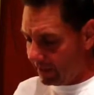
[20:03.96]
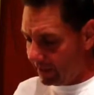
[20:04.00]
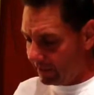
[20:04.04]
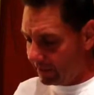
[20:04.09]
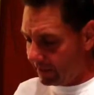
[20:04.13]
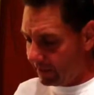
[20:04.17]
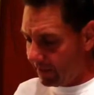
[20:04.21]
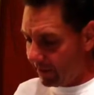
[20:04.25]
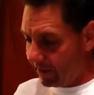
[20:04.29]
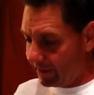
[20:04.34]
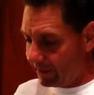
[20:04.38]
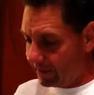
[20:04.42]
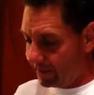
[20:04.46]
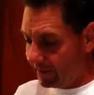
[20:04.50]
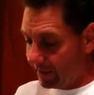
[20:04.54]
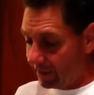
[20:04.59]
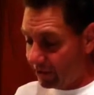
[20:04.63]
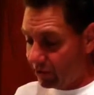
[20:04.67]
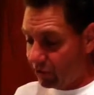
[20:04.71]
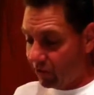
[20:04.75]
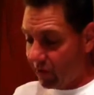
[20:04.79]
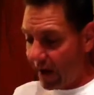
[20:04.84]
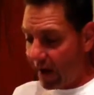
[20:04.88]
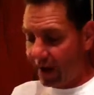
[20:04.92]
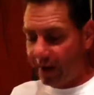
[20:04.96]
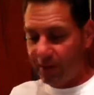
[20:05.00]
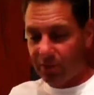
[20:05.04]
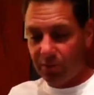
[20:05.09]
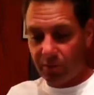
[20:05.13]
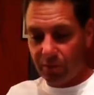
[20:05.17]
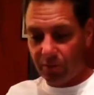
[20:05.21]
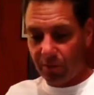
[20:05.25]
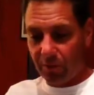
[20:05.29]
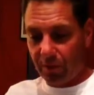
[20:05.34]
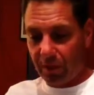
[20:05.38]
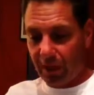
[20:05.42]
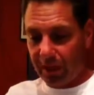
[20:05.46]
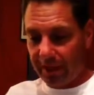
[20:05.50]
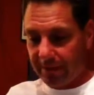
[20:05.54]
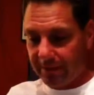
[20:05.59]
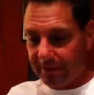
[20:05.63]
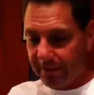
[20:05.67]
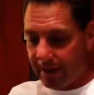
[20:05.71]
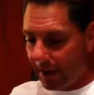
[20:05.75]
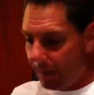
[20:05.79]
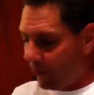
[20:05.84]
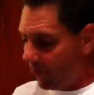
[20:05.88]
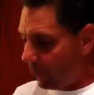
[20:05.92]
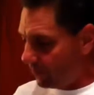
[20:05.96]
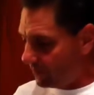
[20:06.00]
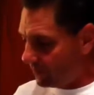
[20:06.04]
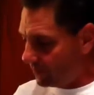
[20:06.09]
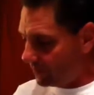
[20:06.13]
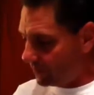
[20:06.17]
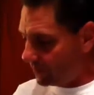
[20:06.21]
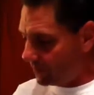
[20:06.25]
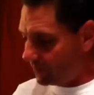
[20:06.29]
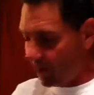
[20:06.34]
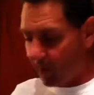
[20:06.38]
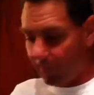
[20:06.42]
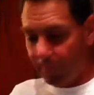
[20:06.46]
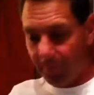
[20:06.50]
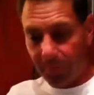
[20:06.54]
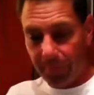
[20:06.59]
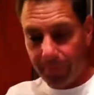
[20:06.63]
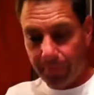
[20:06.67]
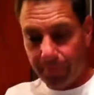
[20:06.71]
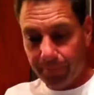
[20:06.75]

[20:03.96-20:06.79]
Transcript: there's another six tracks which were like demos and stuff.